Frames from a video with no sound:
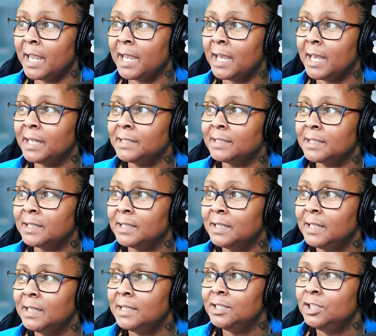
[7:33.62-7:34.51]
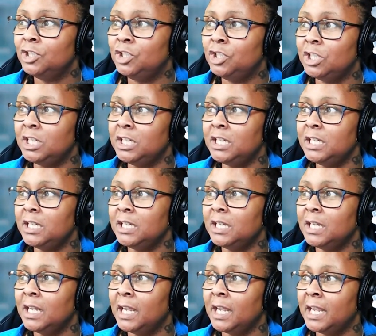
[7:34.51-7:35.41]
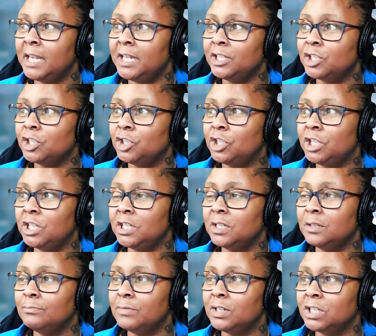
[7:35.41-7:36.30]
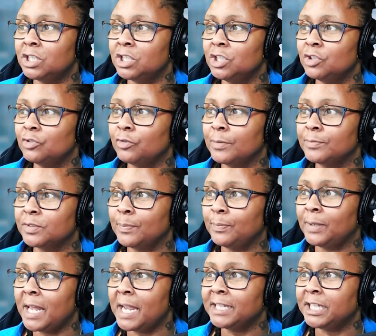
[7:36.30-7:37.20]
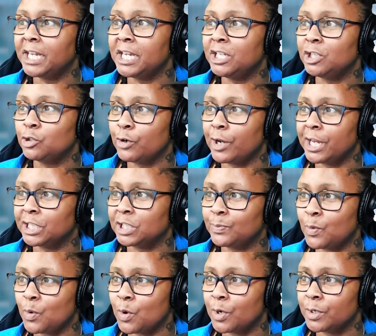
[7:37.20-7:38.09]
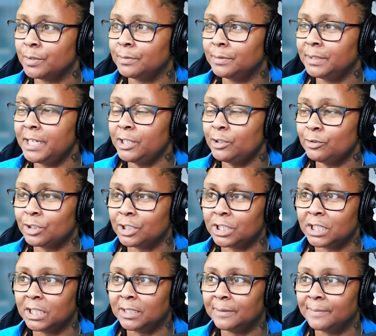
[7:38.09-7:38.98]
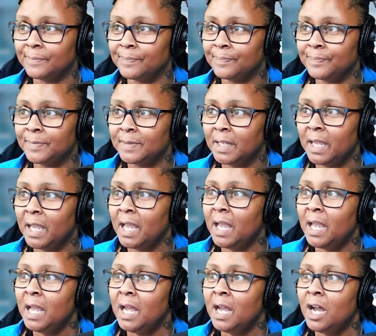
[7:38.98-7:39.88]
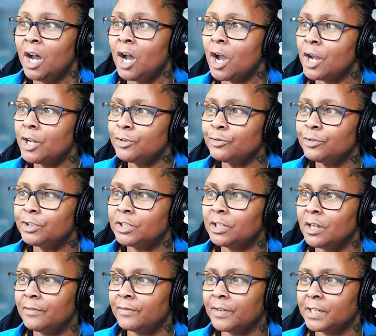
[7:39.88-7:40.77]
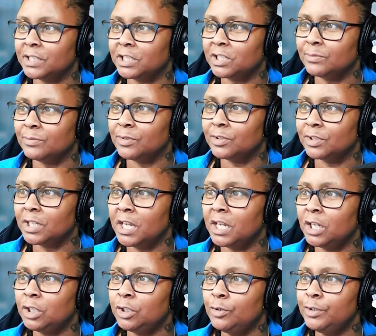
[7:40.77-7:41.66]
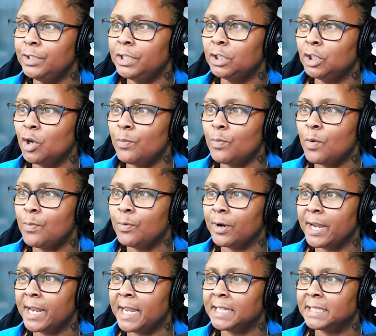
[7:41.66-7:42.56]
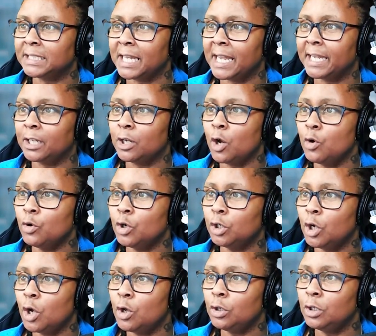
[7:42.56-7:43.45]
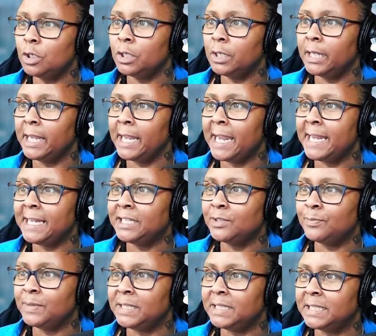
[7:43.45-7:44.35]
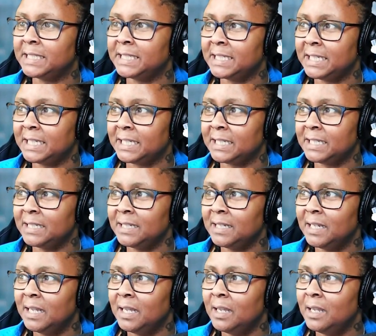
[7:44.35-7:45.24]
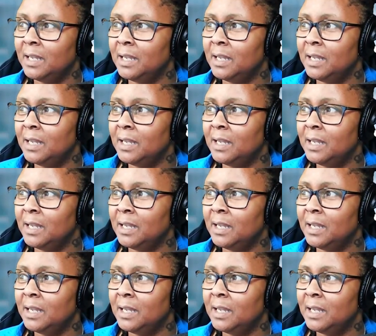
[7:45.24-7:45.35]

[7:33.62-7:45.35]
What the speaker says: and GHG emissions from supply chain transport. Interesting. Hundreds of customers, including global brands like Coca-Cola, HBC,